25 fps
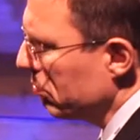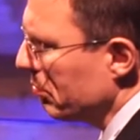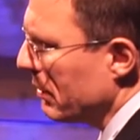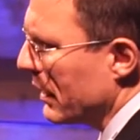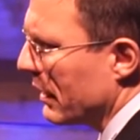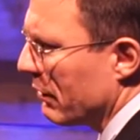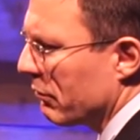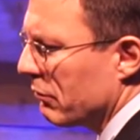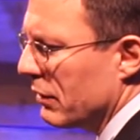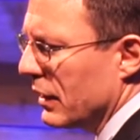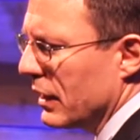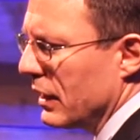
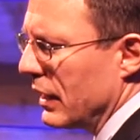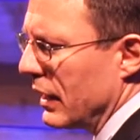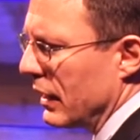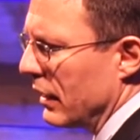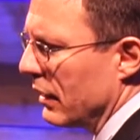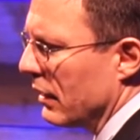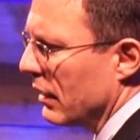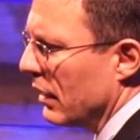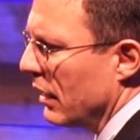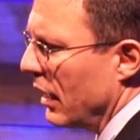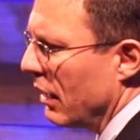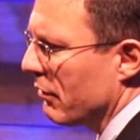being
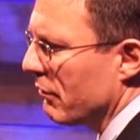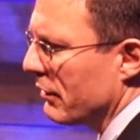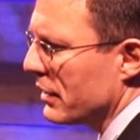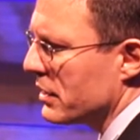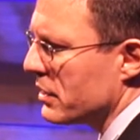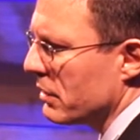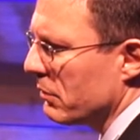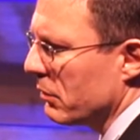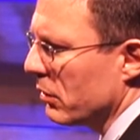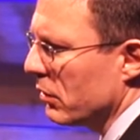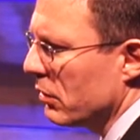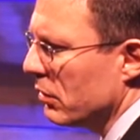really
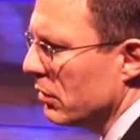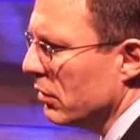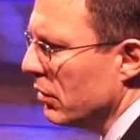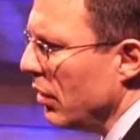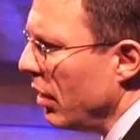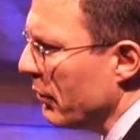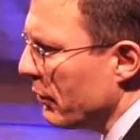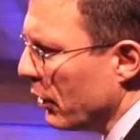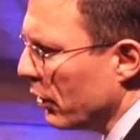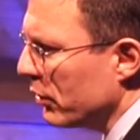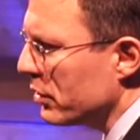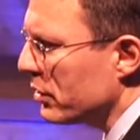unreasonable.
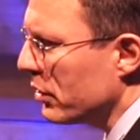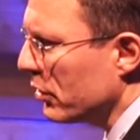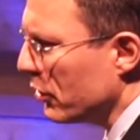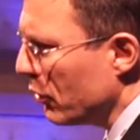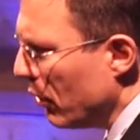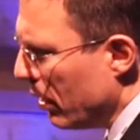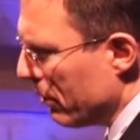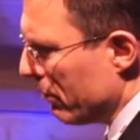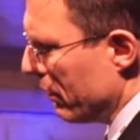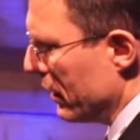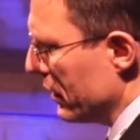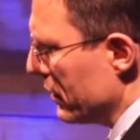No, I'm not.
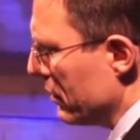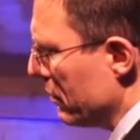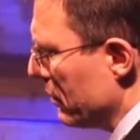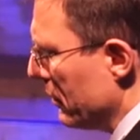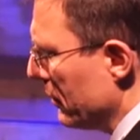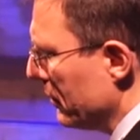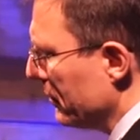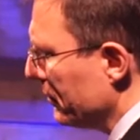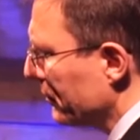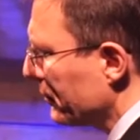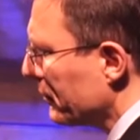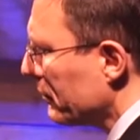You're
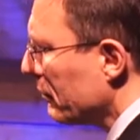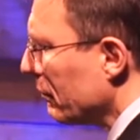unreasonable.